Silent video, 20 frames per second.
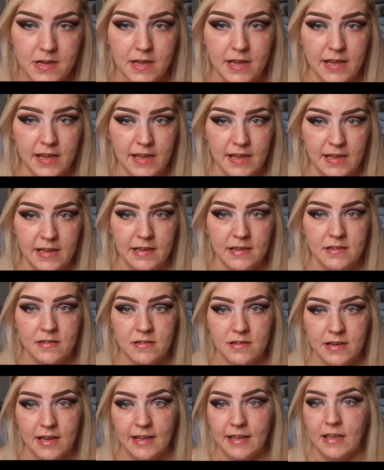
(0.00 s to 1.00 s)
Uh,
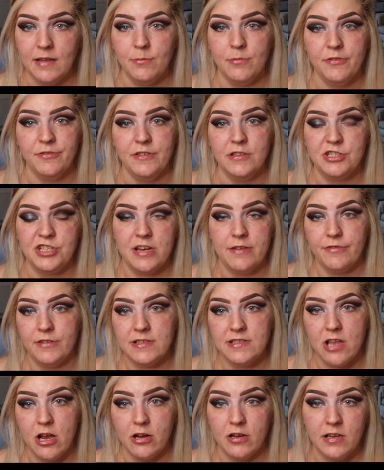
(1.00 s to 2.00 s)
again with the
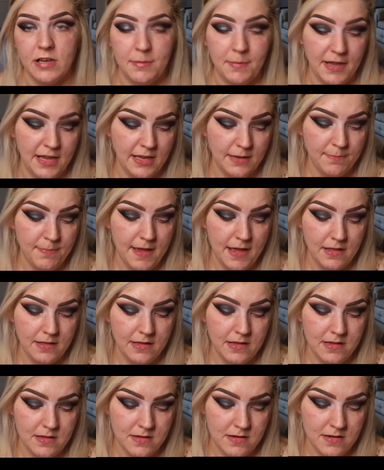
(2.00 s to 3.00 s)
Jeffree Star cremated
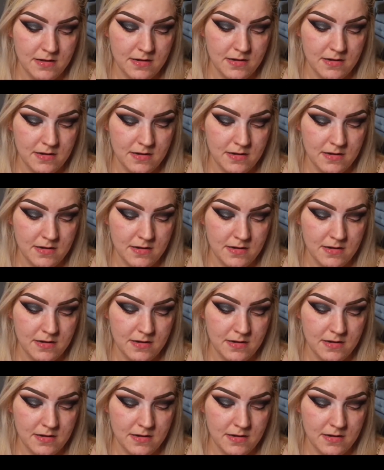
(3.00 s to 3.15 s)
palette,